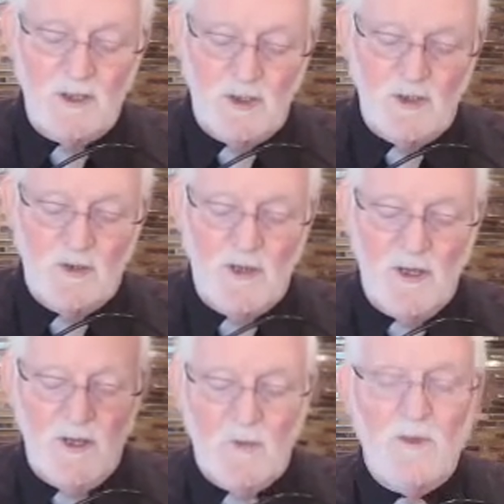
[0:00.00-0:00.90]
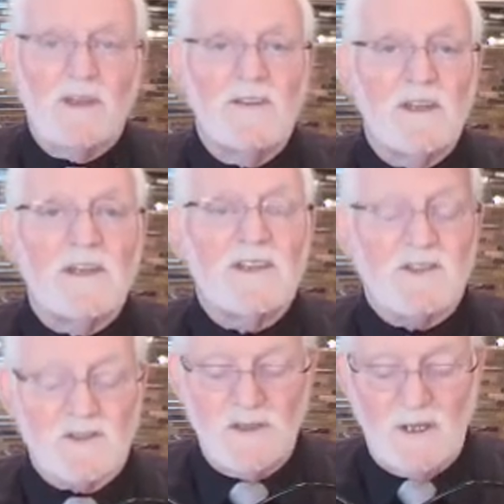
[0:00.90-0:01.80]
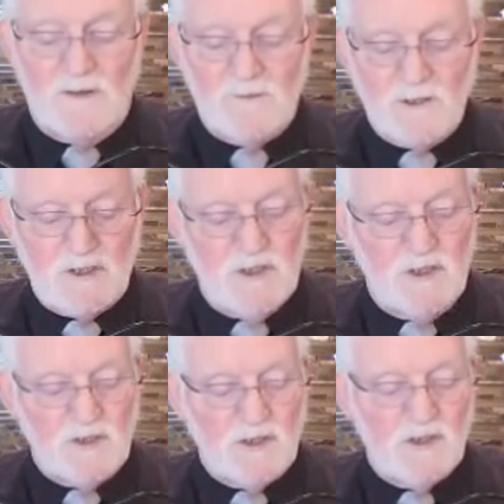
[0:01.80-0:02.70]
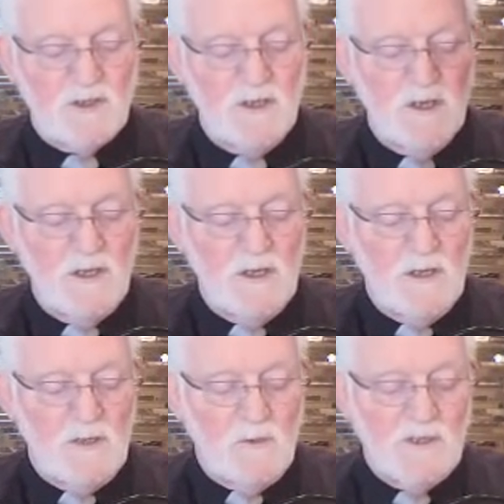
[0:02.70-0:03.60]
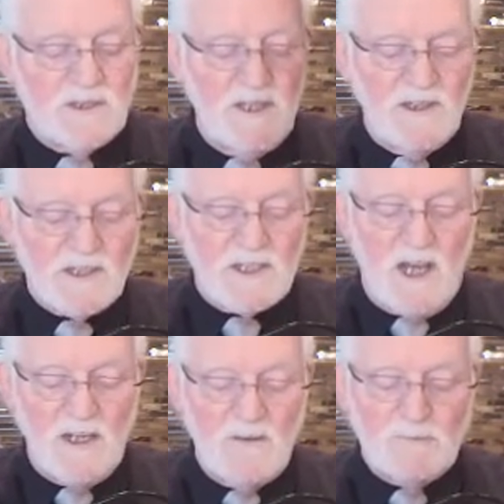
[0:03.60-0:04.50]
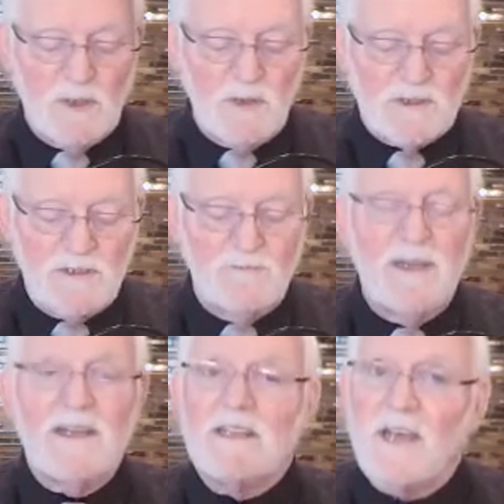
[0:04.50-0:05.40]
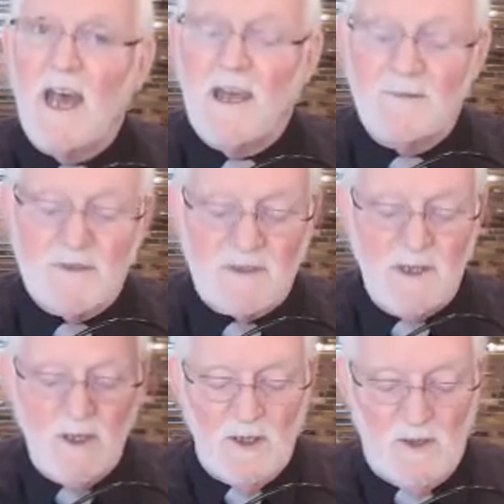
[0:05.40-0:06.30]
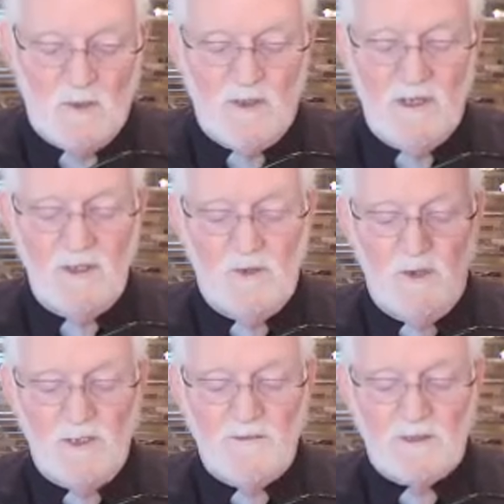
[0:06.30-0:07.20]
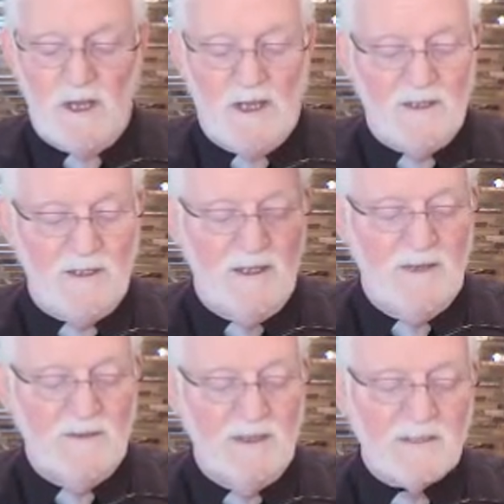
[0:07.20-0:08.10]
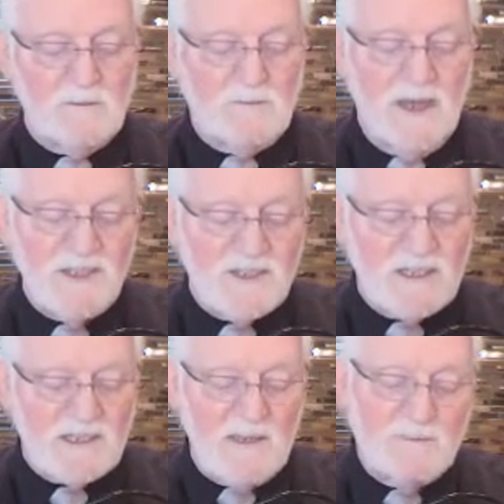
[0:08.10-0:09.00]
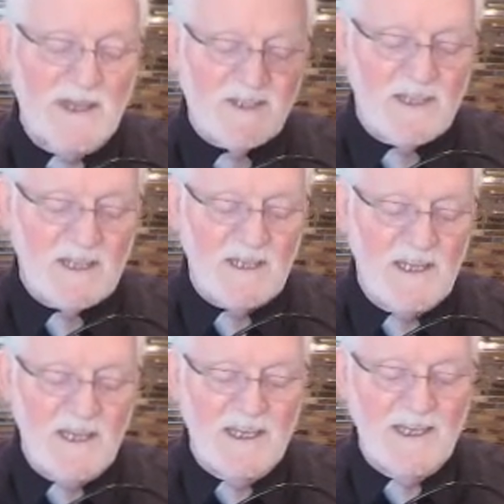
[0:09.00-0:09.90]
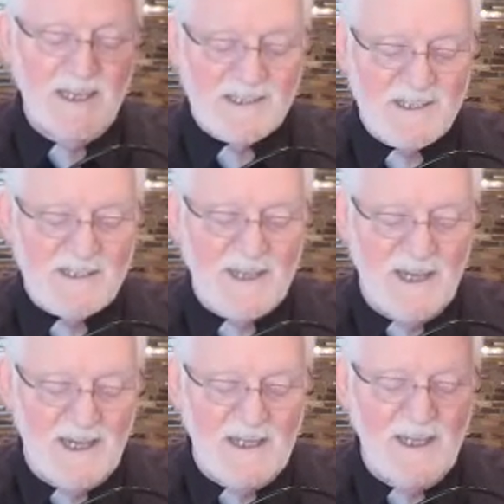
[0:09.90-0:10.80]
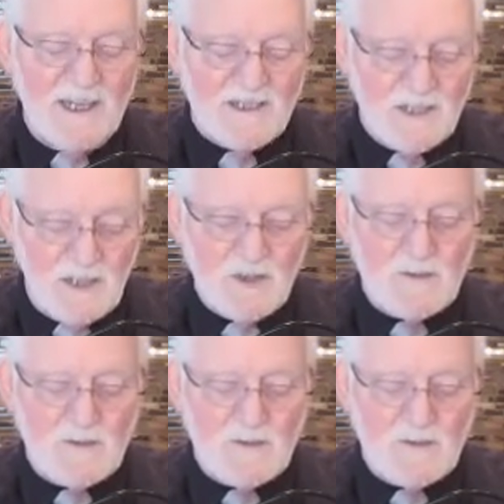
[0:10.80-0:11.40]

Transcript: new within the history of the church. We see this kind of pollutant many times within the Word of God, and there's basic, there basically isn't any excuse